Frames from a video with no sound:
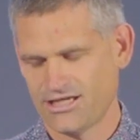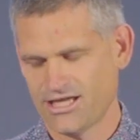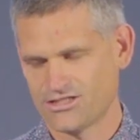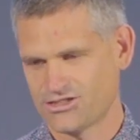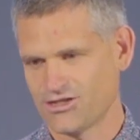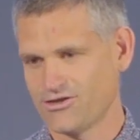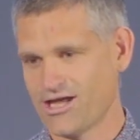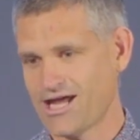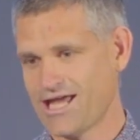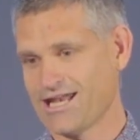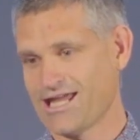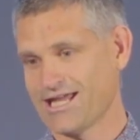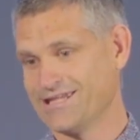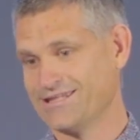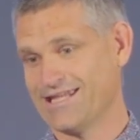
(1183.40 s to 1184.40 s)
so you are
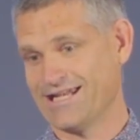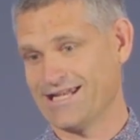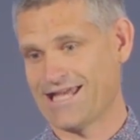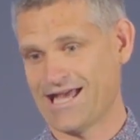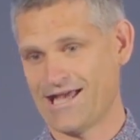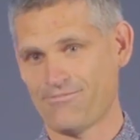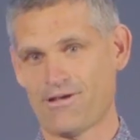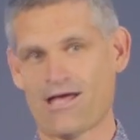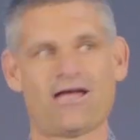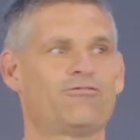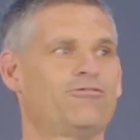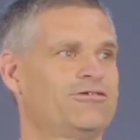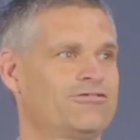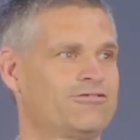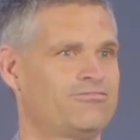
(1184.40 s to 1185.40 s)
like in that car park
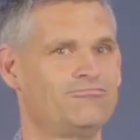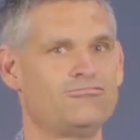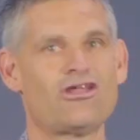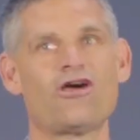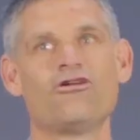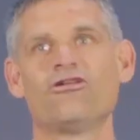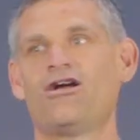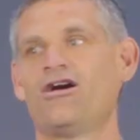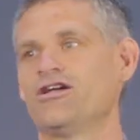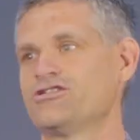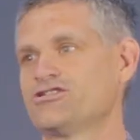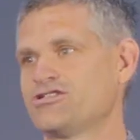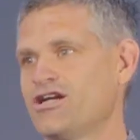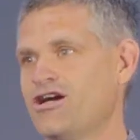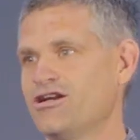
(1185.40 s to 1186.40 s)
with no light
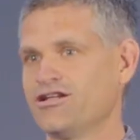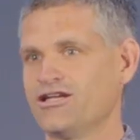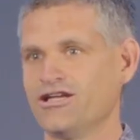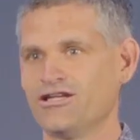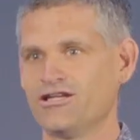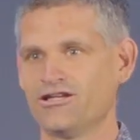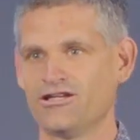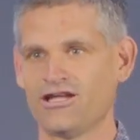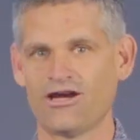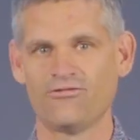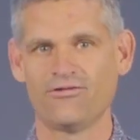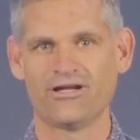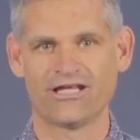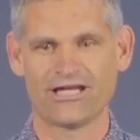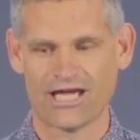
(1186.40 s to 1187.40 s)
shining in and
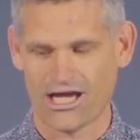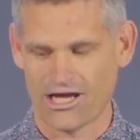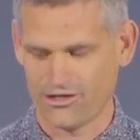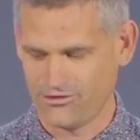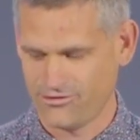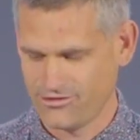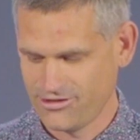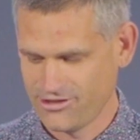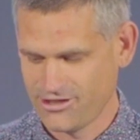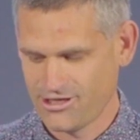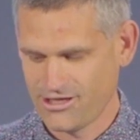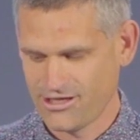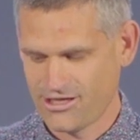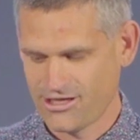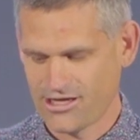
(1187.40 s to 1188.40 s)
nowhere to go.
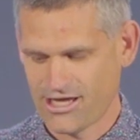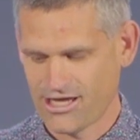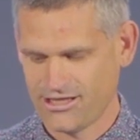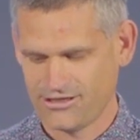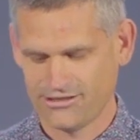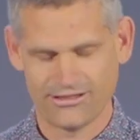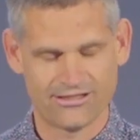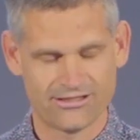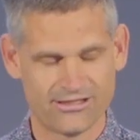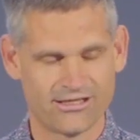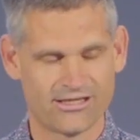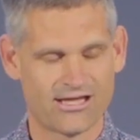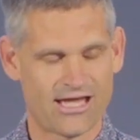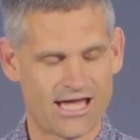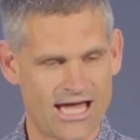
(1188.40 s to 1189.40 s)
And you
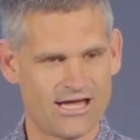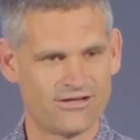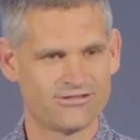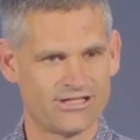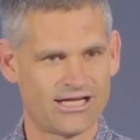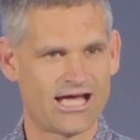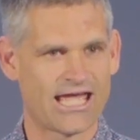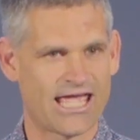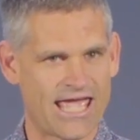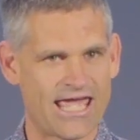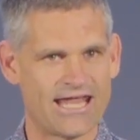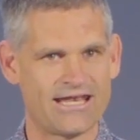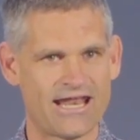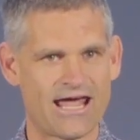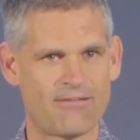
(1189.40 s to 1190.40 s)
think, how did I
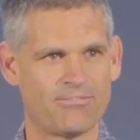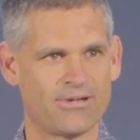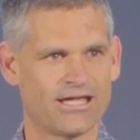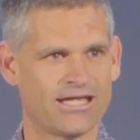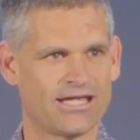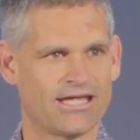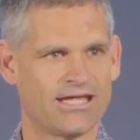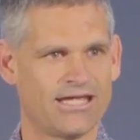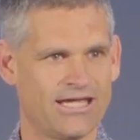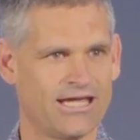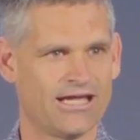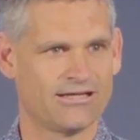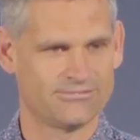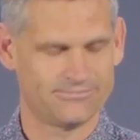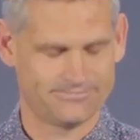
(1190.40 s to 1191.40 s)
end up here?